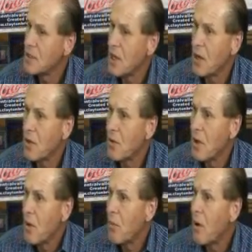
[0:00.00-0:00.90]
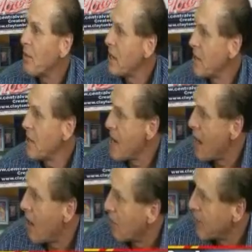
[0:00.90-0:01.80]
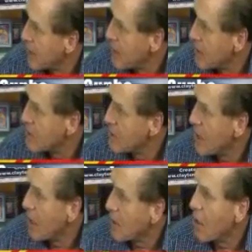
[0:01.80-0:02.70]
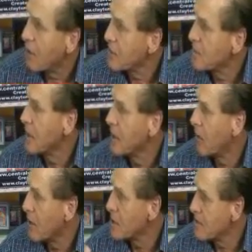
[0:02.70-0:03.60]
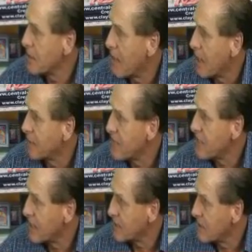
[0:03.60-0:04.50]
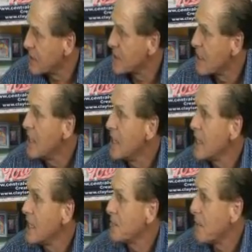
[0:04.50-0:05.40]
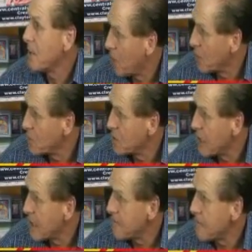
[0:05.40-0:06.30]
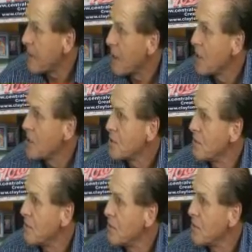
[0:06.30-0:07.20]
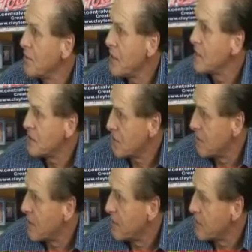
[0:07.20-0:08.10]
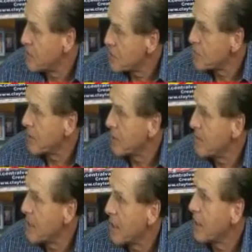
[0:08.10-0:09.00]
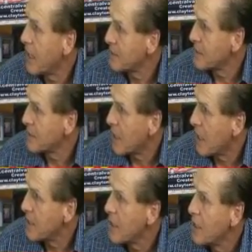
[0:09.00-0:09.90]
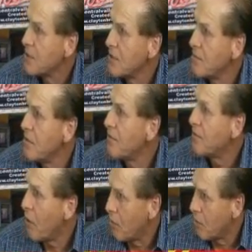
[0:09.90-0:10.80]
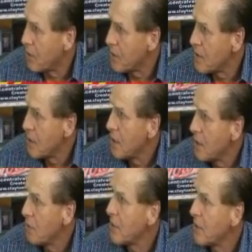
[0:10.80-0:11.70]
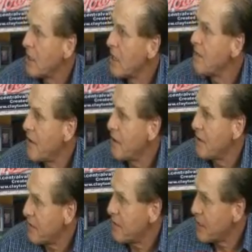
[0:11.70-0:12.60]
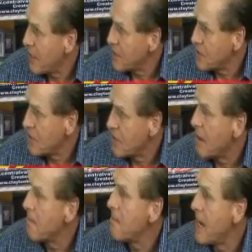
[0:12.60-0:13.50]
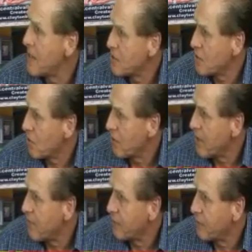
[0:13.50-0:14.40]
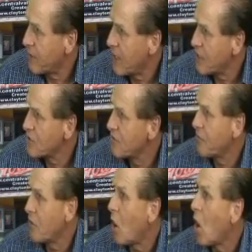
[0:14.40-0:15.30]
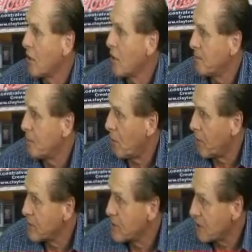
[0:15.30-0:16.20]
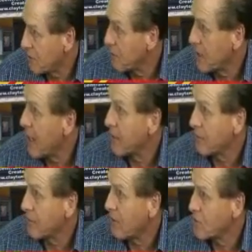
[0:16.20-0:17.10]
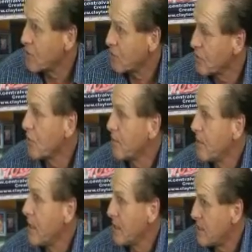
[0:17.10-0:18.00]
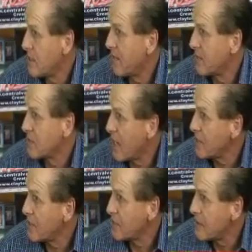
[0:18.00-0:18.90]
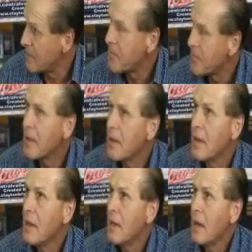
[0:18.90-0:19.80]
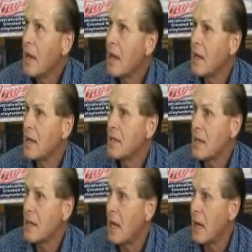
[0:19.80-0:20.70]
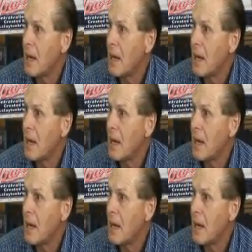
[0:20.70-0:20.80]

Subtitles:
So what we hear now is Congressman Lamar Smith out of Texas is proposing to move, he is the chairman of the Judiciary Committee on the House side, to move forward with E-Verification, mandatory E-Verification for all employers, including agriculture, which will be devastation. And